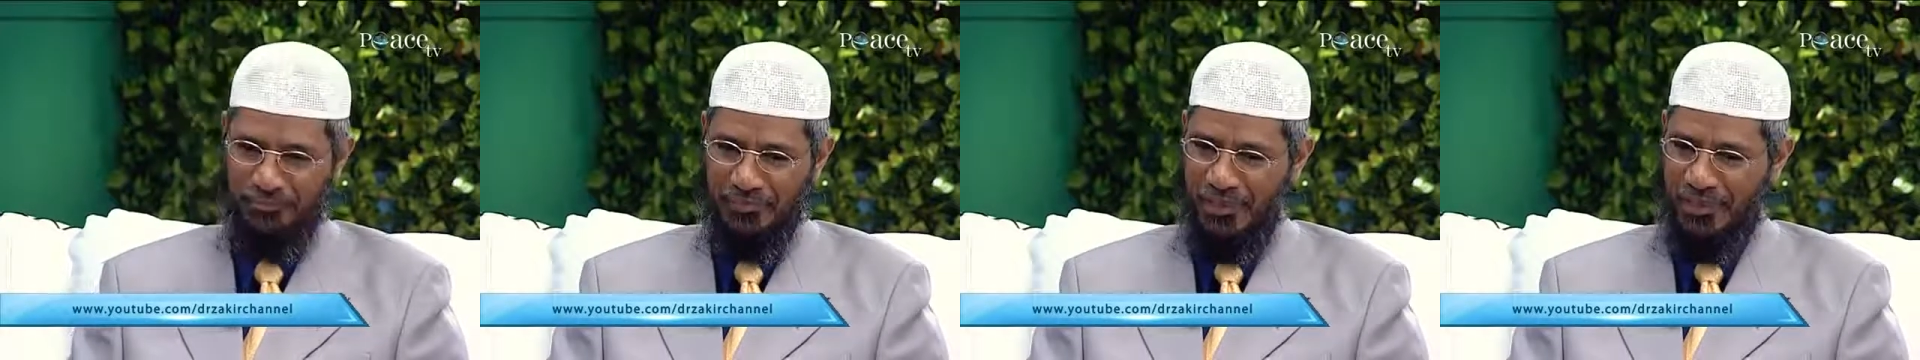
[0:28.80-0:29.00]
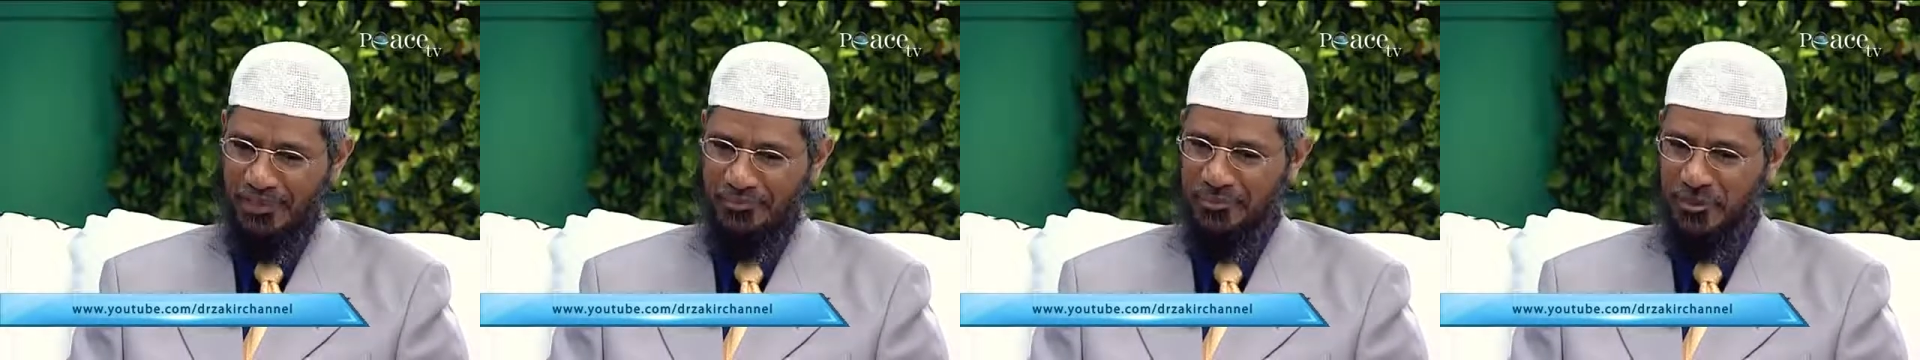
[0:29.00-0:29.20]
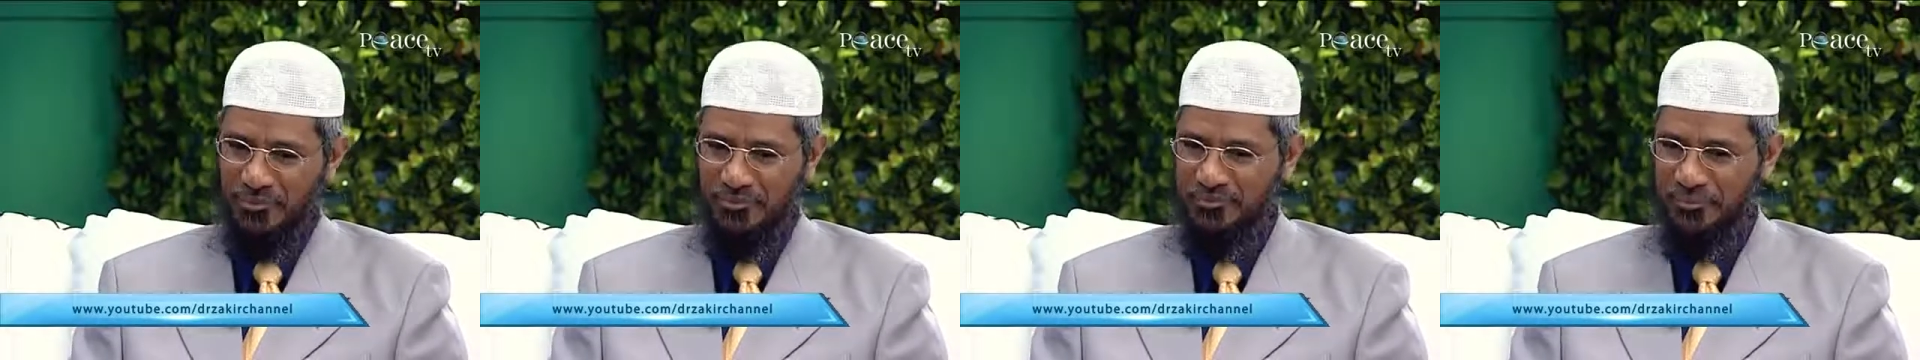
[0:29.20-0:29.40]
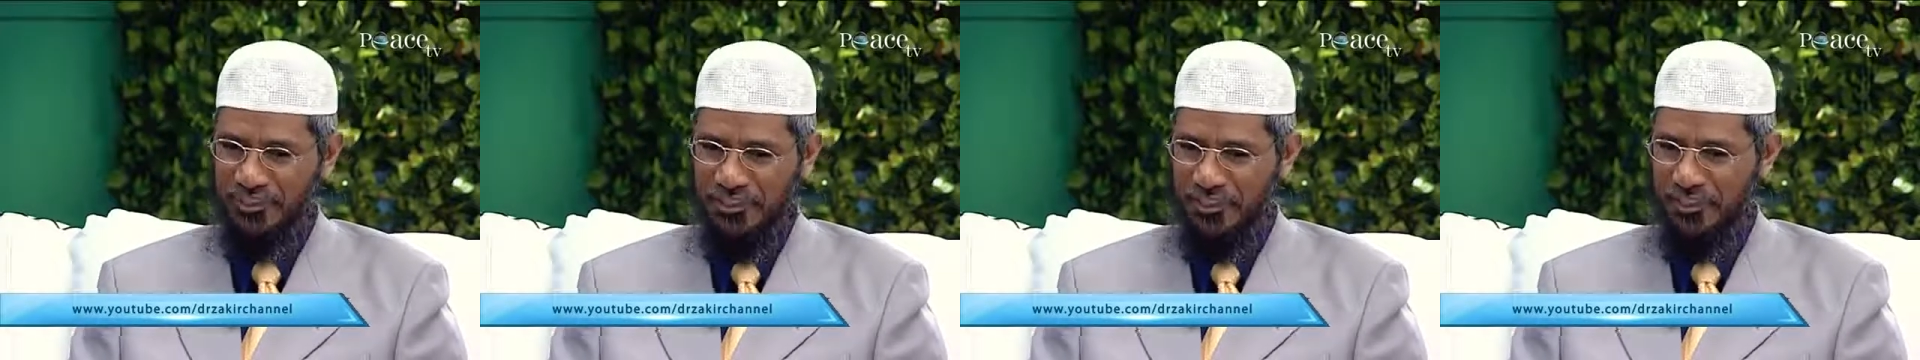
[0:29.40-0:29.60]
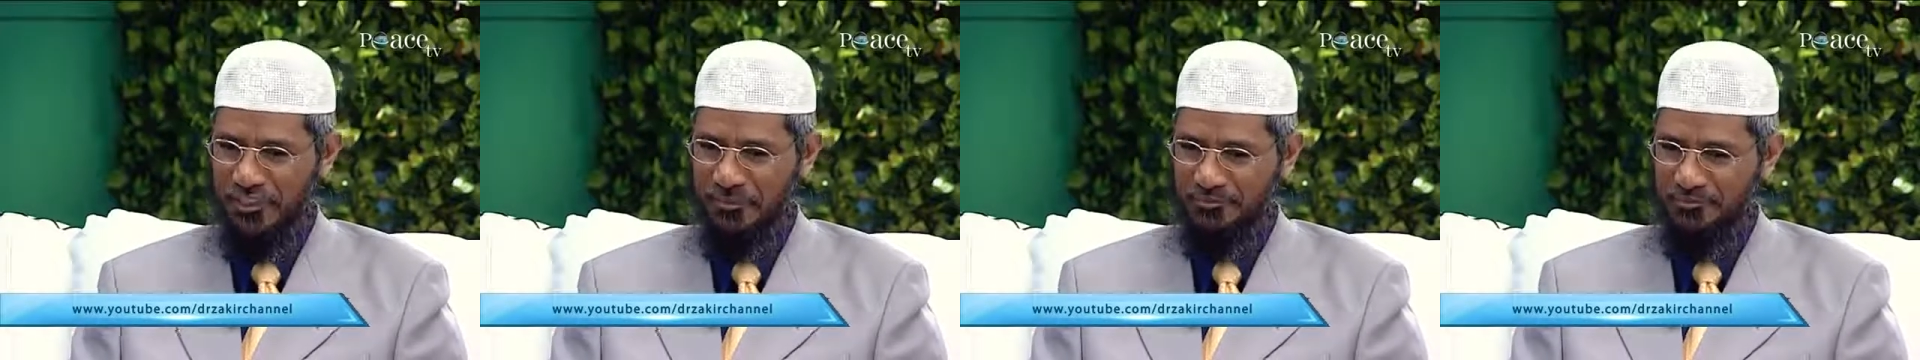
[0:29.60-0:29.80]
Some
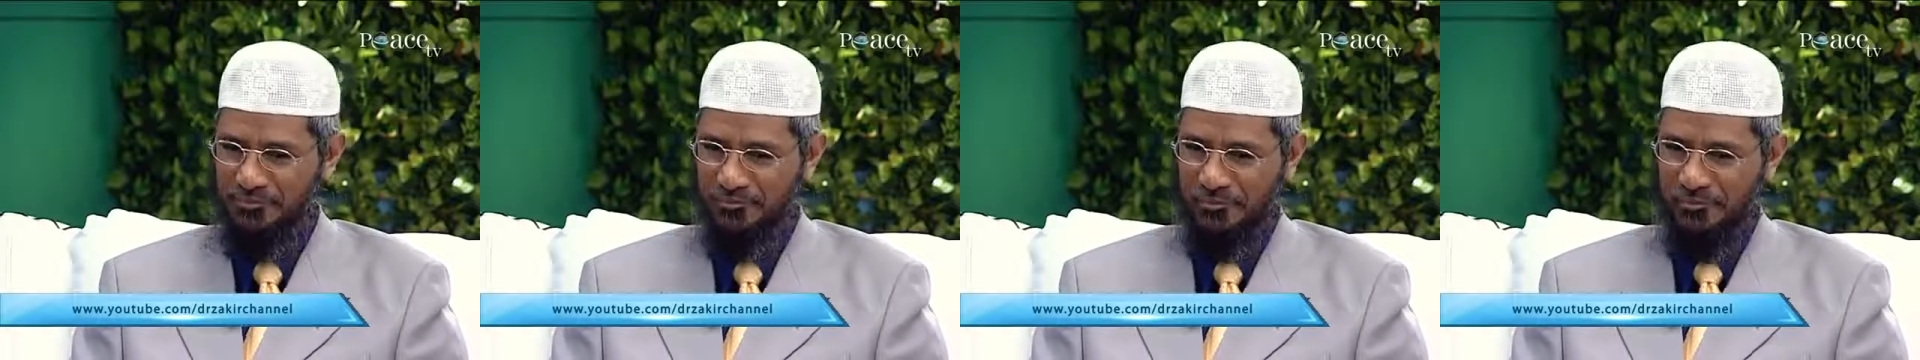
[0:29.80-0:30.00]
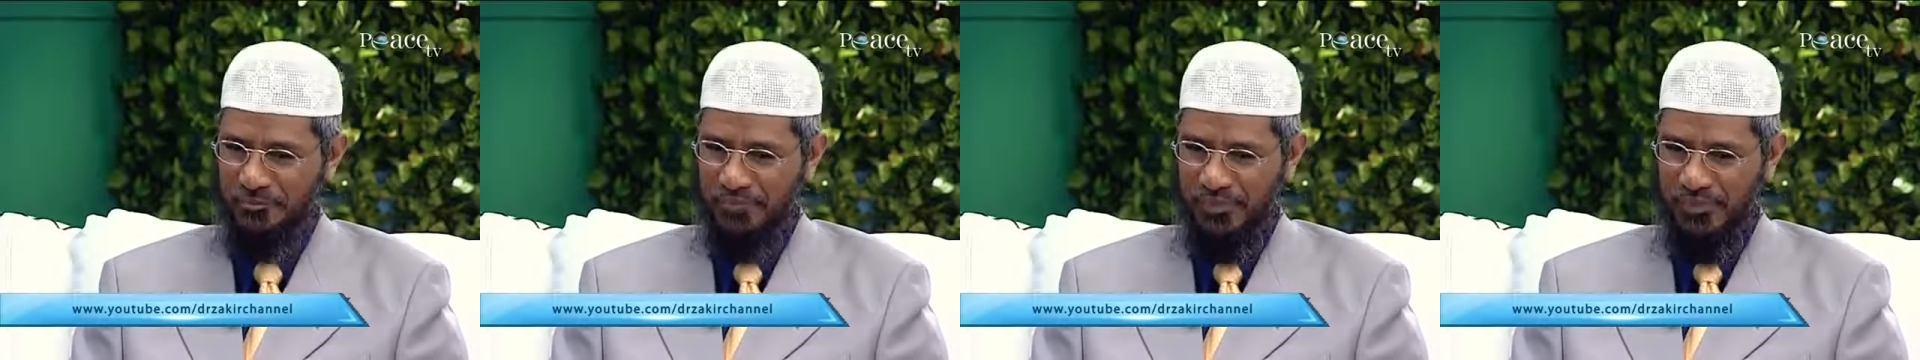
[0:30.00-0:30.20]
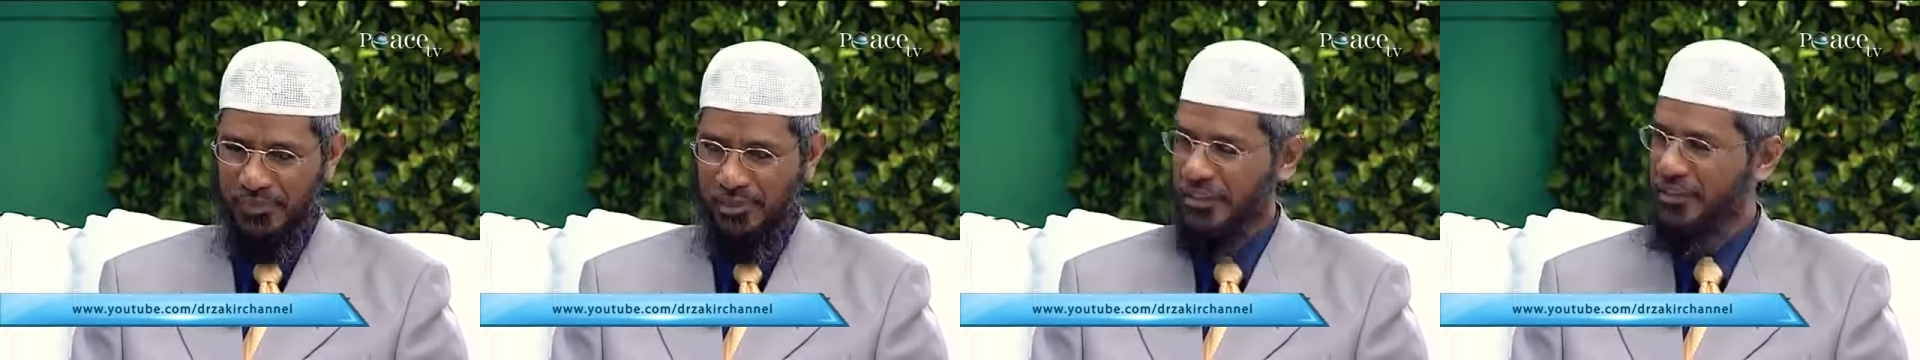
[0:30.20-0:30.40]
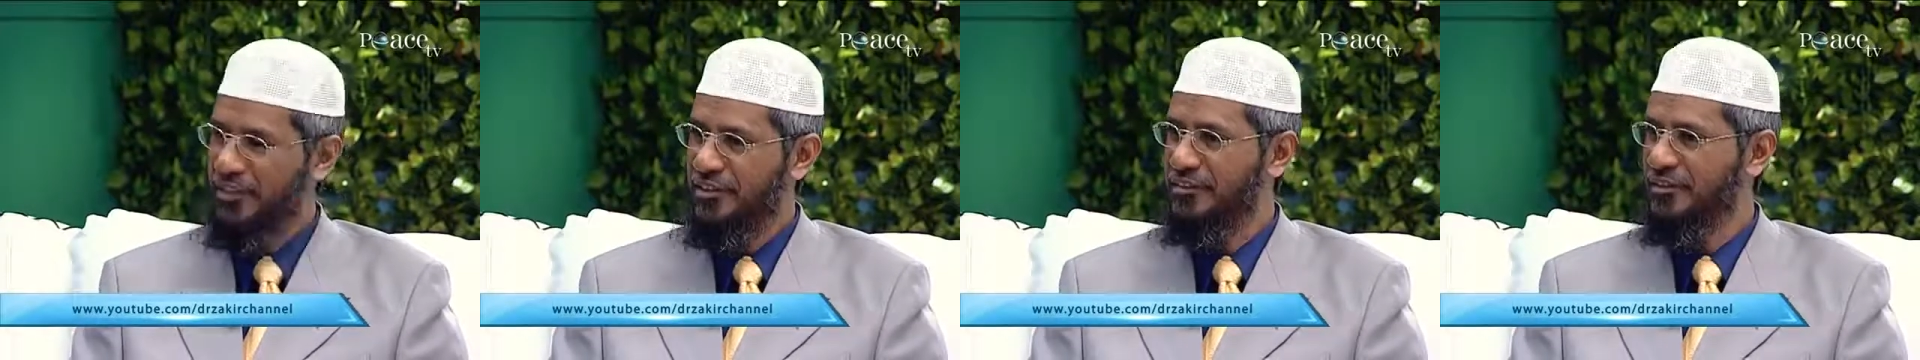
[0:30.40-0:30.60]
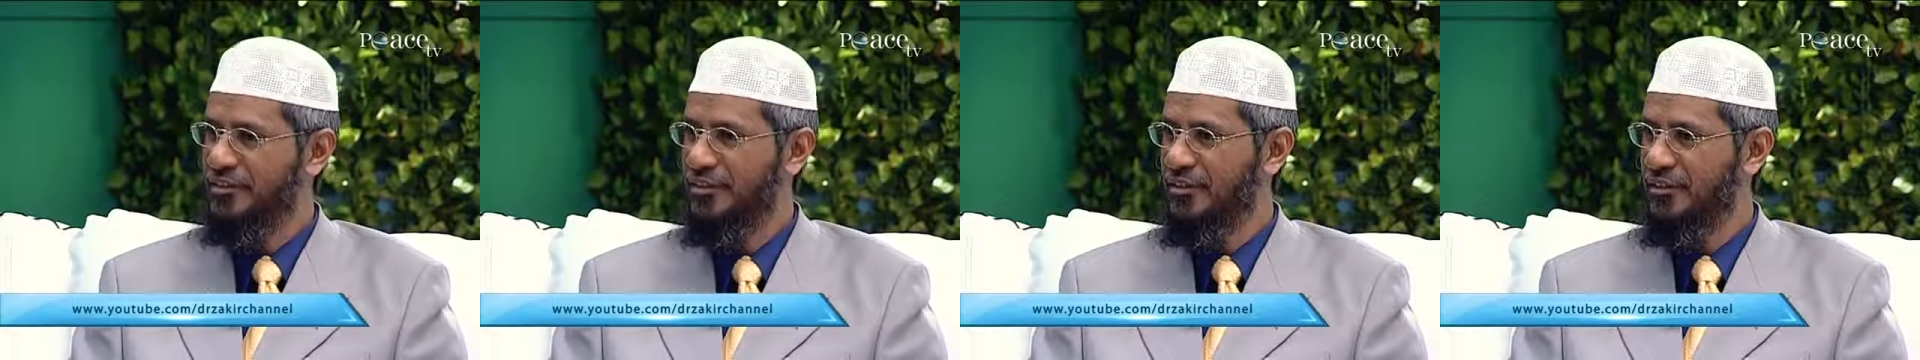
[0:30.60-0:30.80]
say
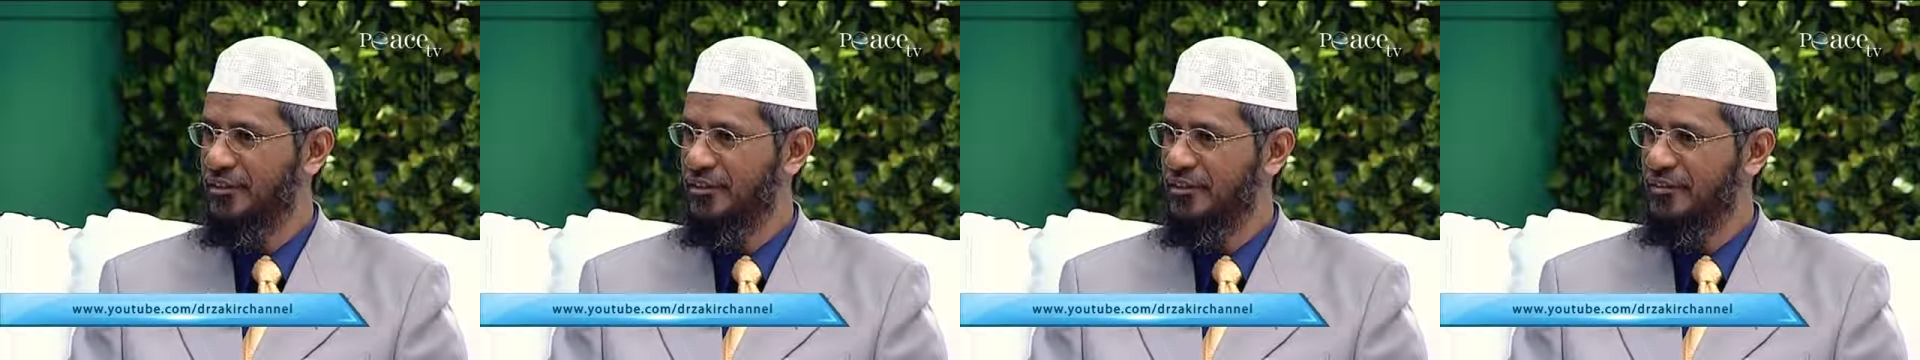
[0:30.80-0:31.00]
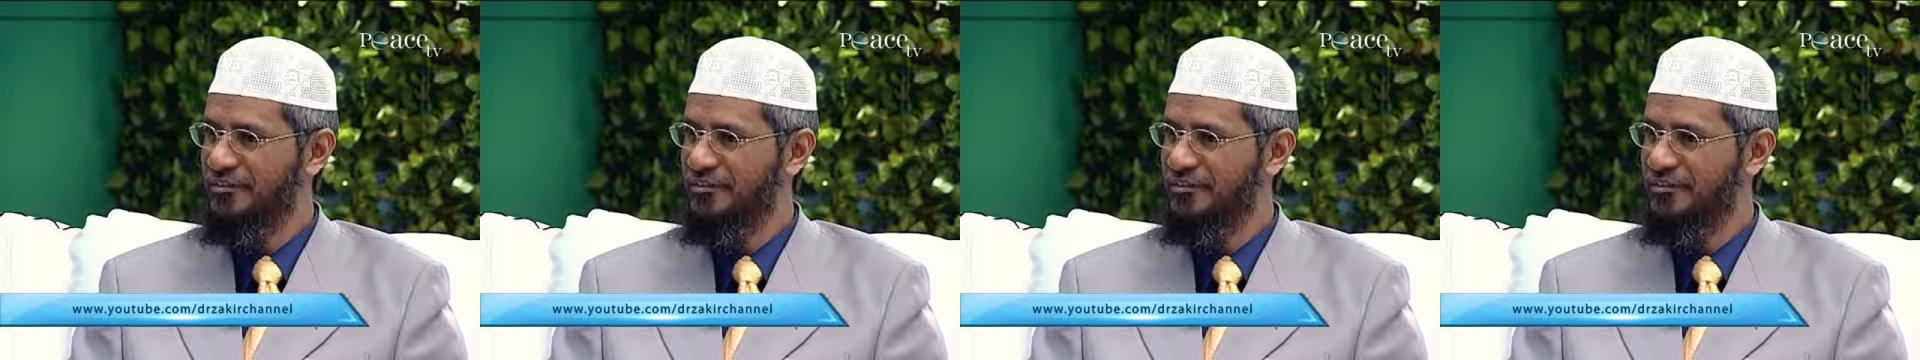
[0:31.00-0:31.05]
it's the